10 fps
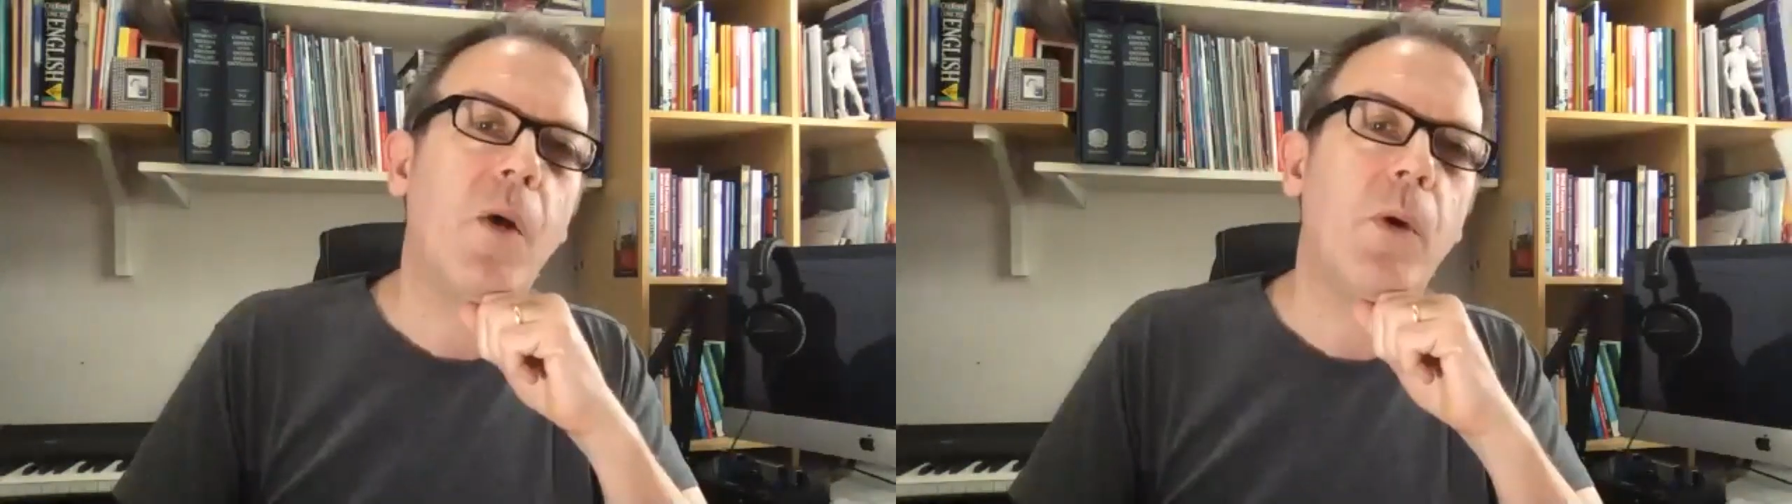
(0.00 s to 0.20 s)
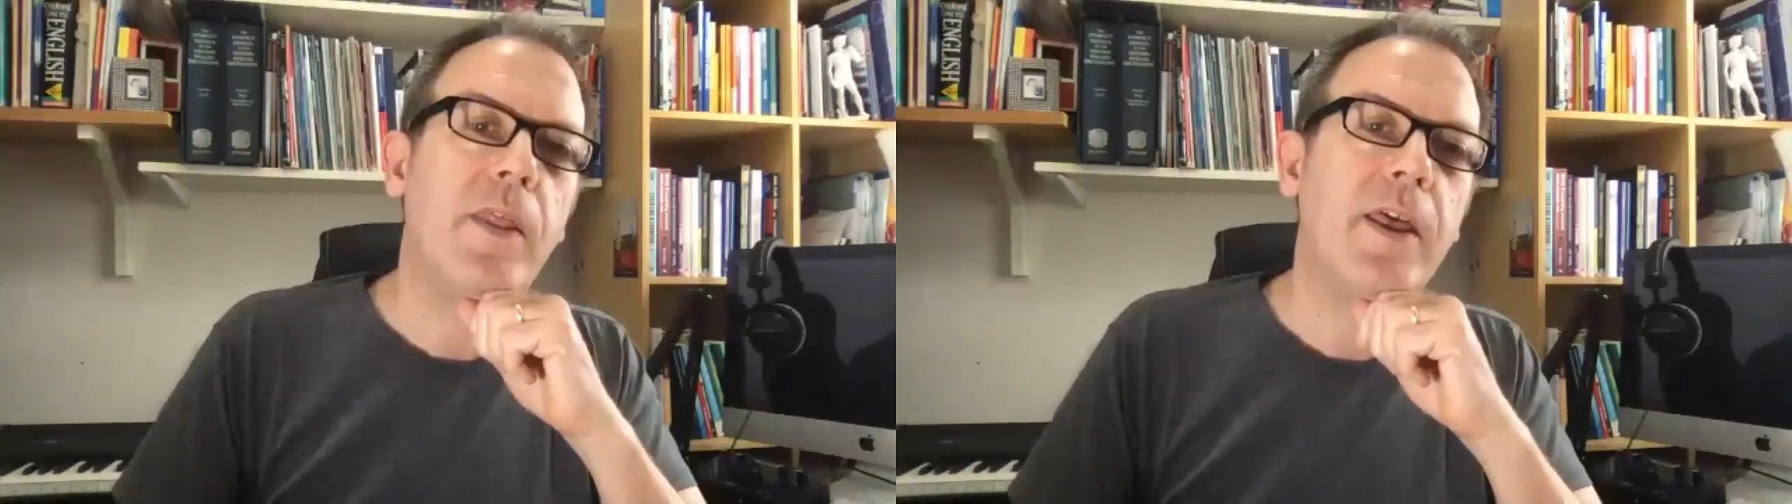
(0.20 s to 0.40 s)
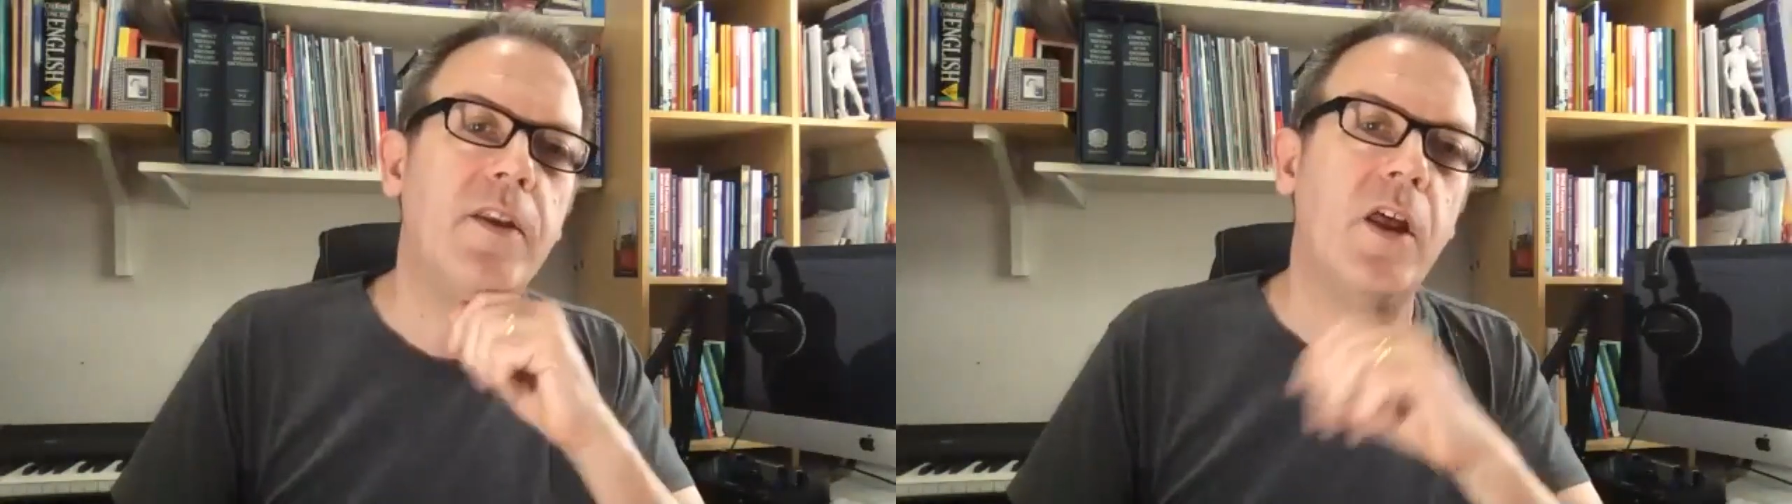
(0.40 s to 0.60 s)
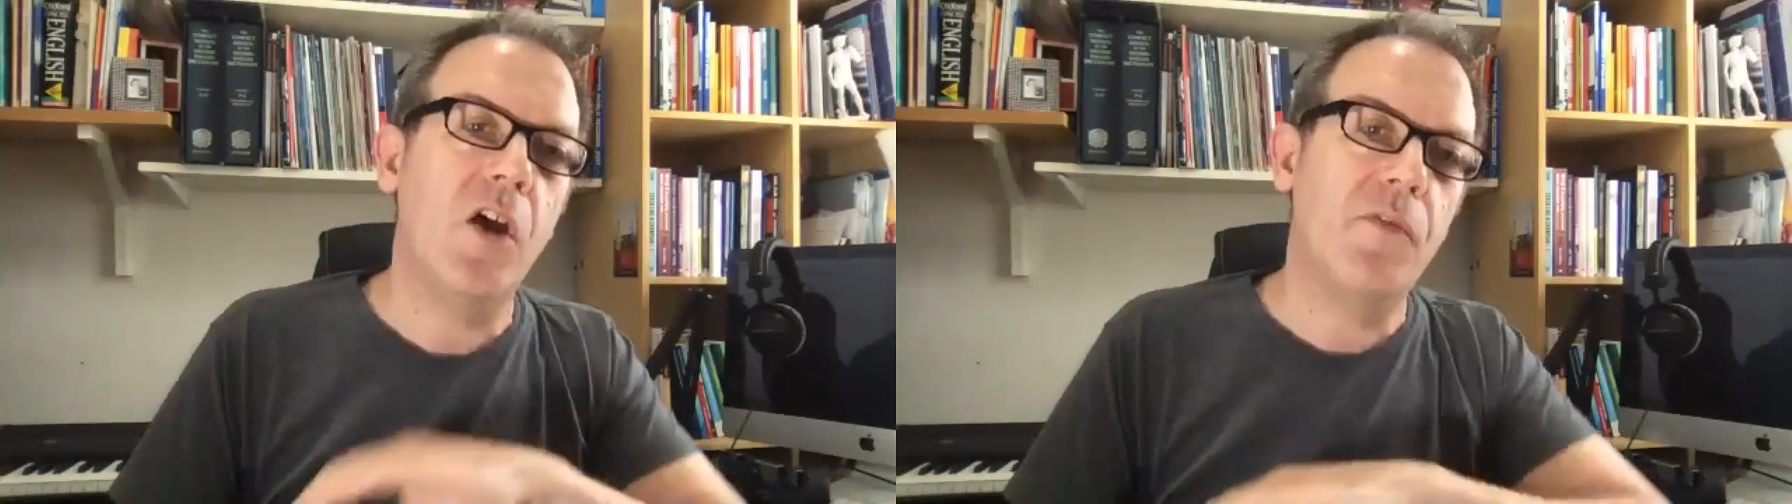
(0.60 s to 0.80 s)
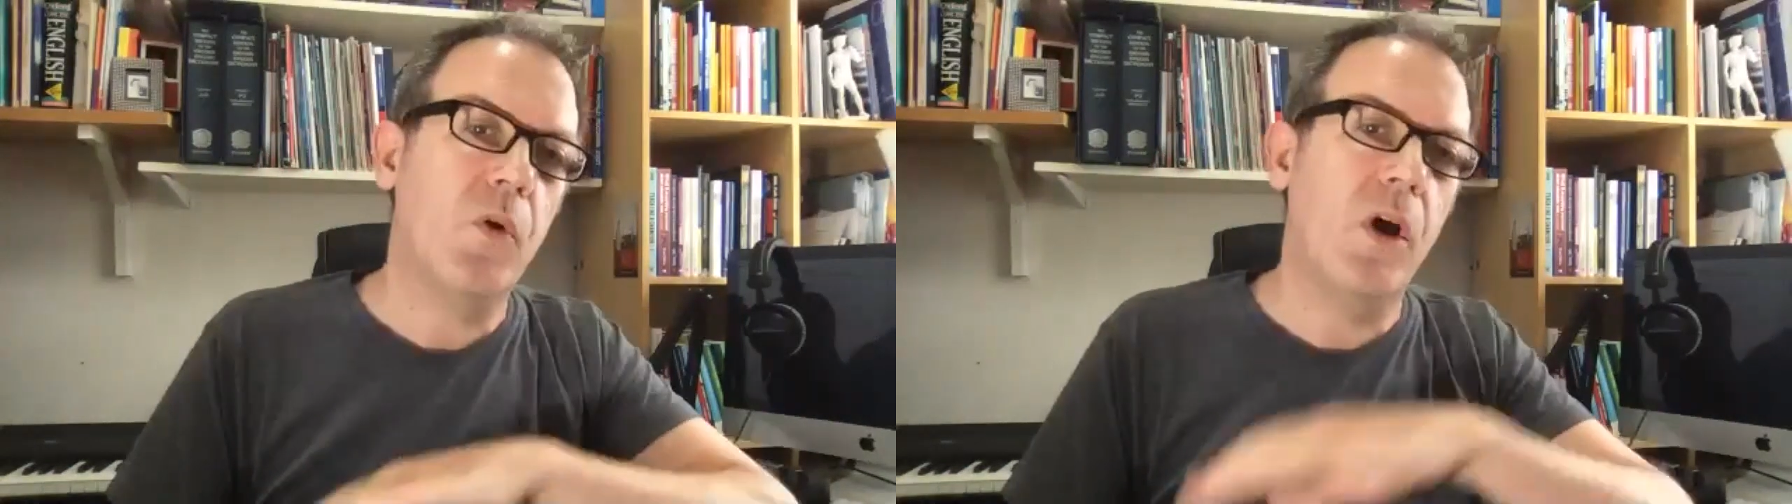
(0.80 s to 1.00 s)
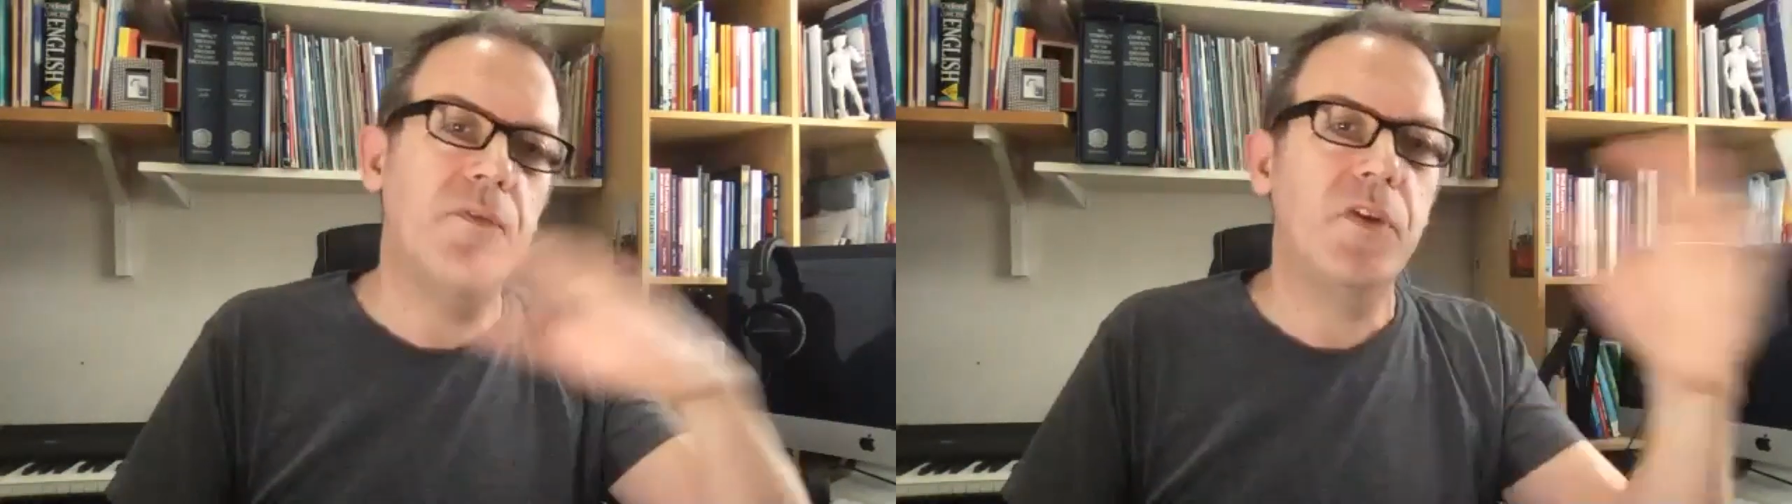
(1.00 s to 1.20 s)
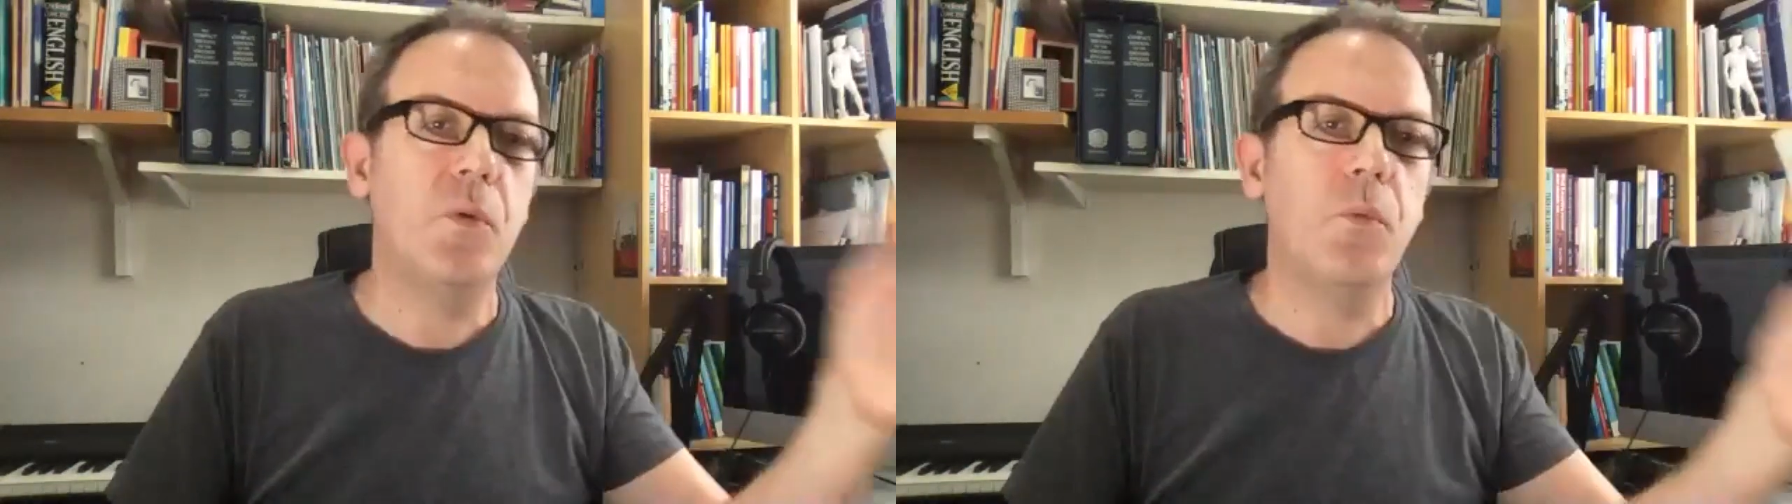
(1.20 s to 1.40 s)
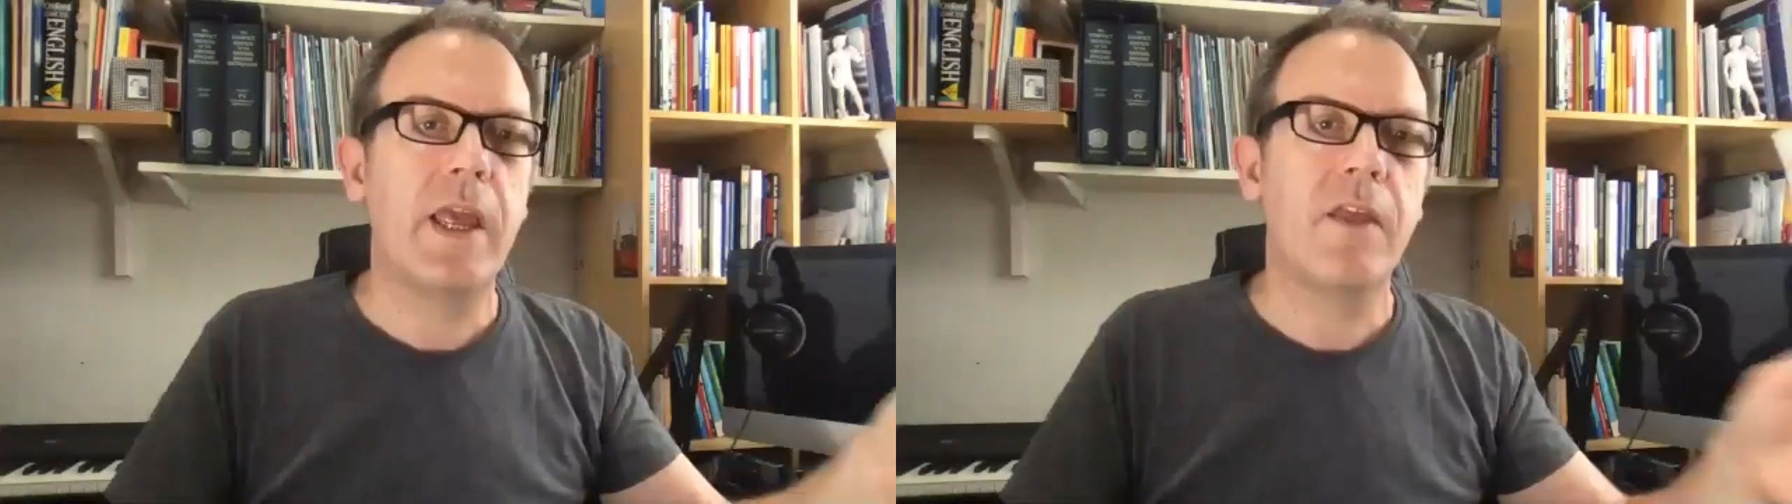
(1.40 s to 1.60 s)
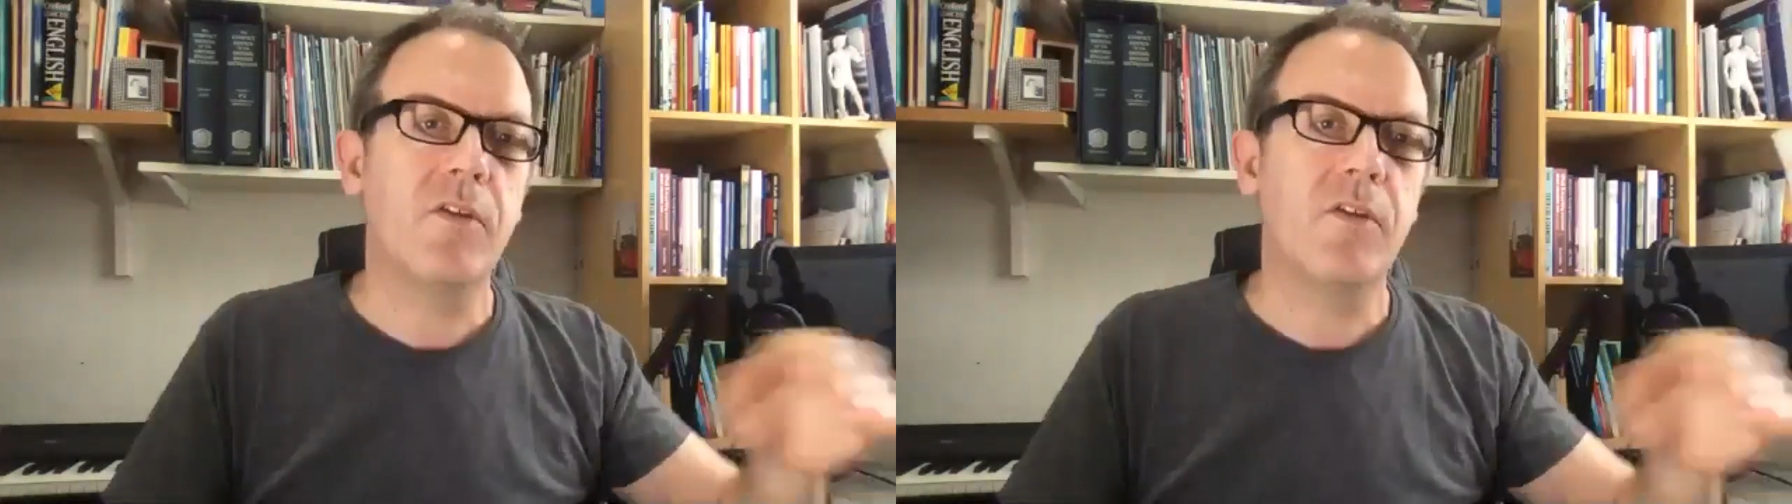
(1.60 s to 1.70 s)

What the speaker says: where they're done over quite a few weeks,